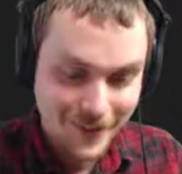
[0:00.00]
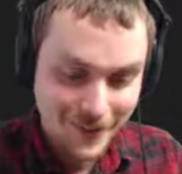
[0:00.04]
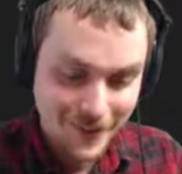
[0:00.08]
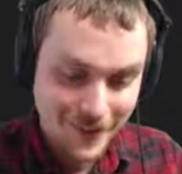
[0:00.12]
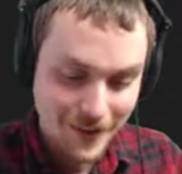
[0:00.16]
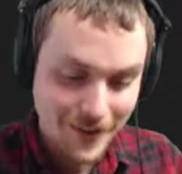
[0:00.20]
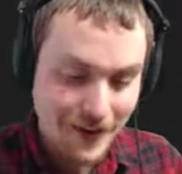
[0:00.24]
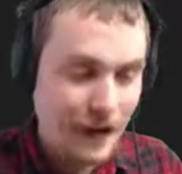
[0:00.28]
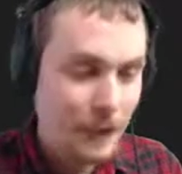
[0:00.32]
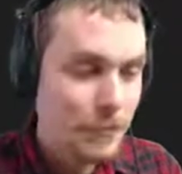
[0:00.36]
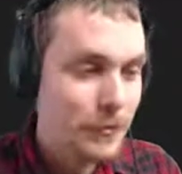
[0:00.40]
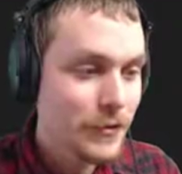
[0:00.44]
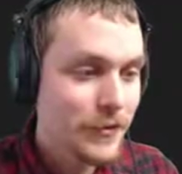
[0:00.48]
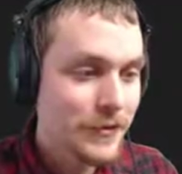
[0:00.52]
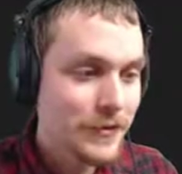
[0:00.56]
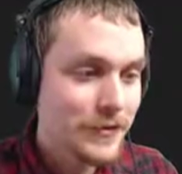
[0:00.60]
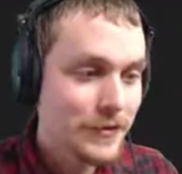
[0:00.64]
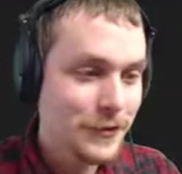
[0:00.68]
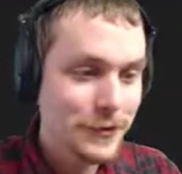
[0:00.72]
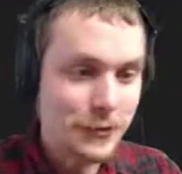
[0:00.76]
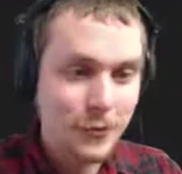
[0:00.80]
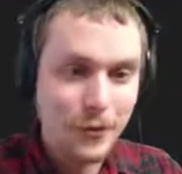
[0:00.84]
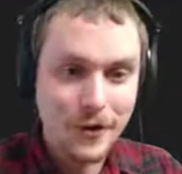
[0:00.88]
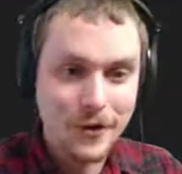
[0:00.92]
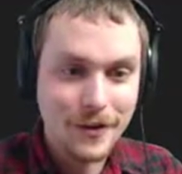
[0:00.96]
Uh, but if this
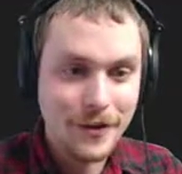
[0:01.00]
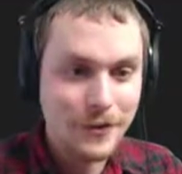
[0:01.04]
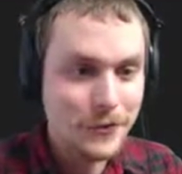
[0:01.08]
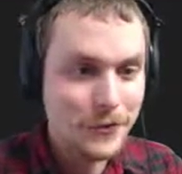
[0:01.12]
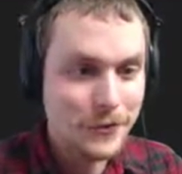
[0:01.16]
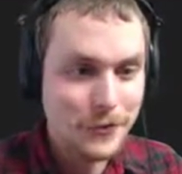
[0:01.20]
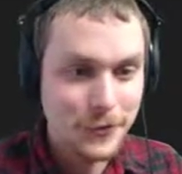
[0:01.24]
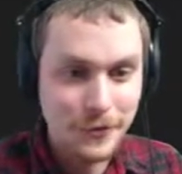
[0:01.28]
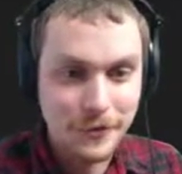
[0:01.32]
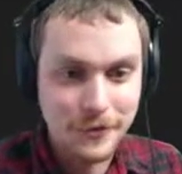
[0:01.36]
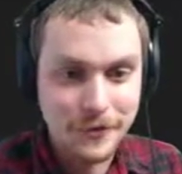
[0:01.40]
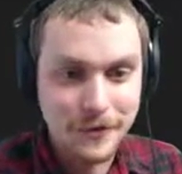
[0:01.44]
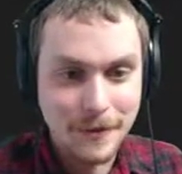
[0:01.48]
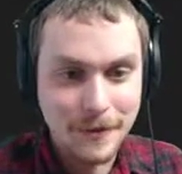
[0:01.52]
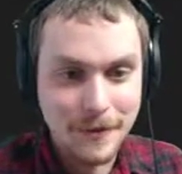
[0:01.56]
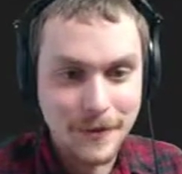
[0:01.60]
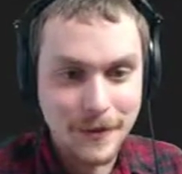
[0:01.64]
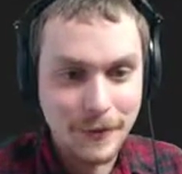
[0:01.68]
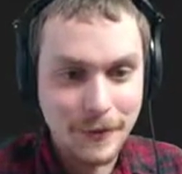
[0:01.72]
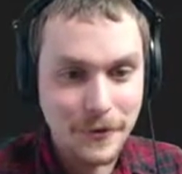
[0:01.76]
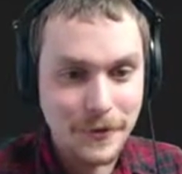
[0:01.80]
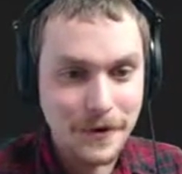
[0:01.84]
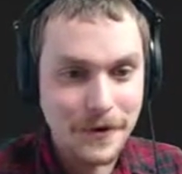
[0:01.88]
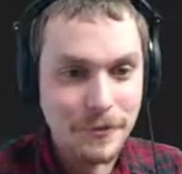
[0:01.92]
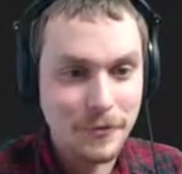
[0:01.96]
doesn't work, I'll just do the same
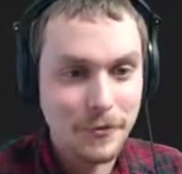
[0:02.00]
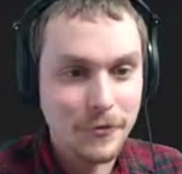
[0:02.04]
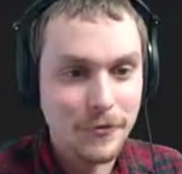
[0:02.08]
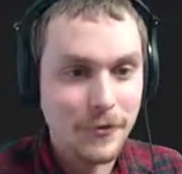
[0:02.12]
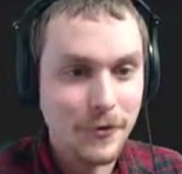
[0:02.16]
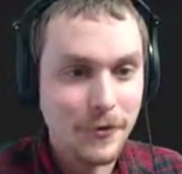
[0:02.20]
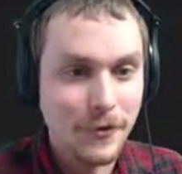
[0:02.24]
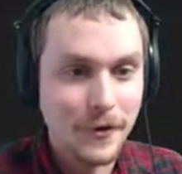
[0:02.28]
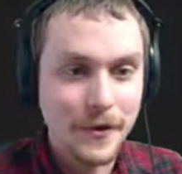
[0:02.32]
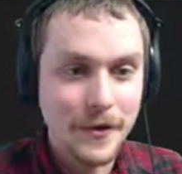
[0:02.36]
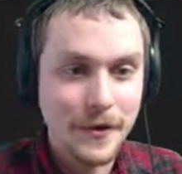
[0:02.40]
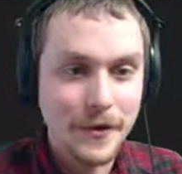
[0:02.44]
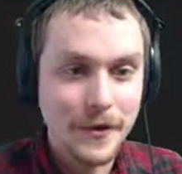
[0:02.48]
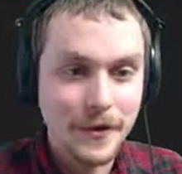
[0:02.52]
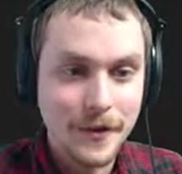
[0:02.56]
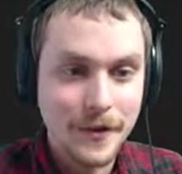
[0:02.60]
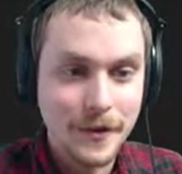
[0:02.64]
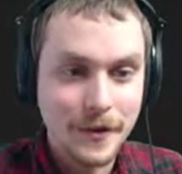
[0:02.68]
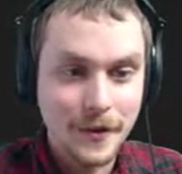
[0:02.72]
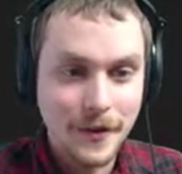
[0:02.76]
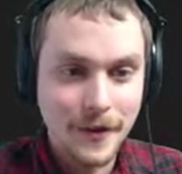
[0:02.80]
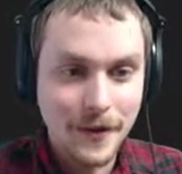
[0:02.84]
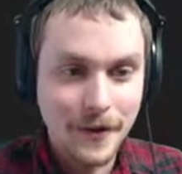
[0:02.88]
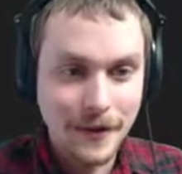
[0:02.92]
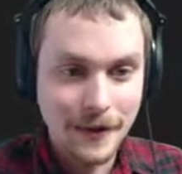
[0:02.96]
thing what I did before.
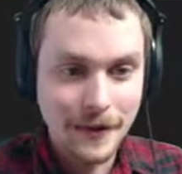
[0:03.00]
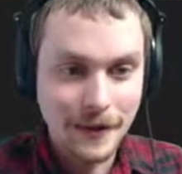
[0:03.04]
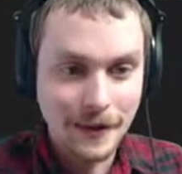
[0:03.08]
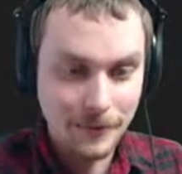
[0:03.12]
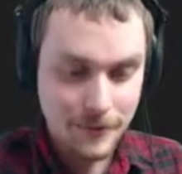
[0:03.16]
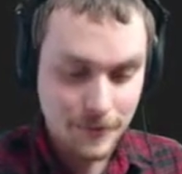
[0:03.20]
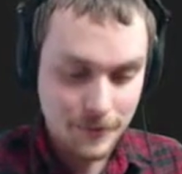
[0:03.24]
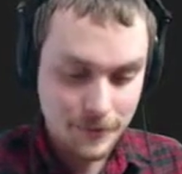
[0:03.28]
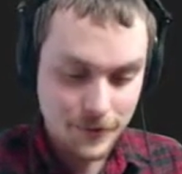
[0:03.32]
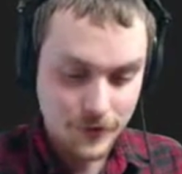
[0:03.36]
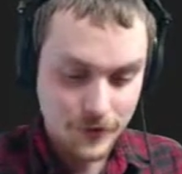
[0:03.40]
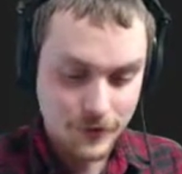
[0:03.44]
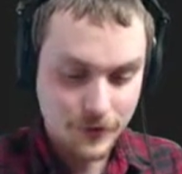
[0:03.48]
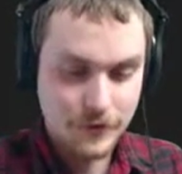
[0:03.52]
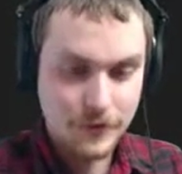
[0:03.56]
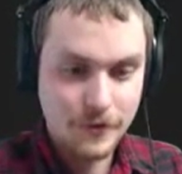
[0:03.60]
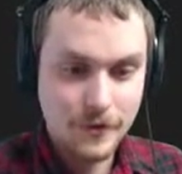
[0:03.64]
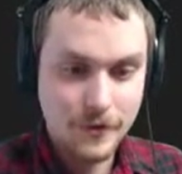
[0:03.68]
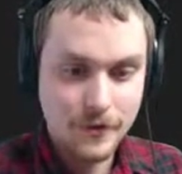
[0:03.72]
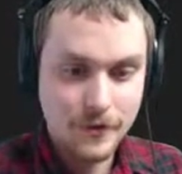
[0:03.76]
Um, I'm just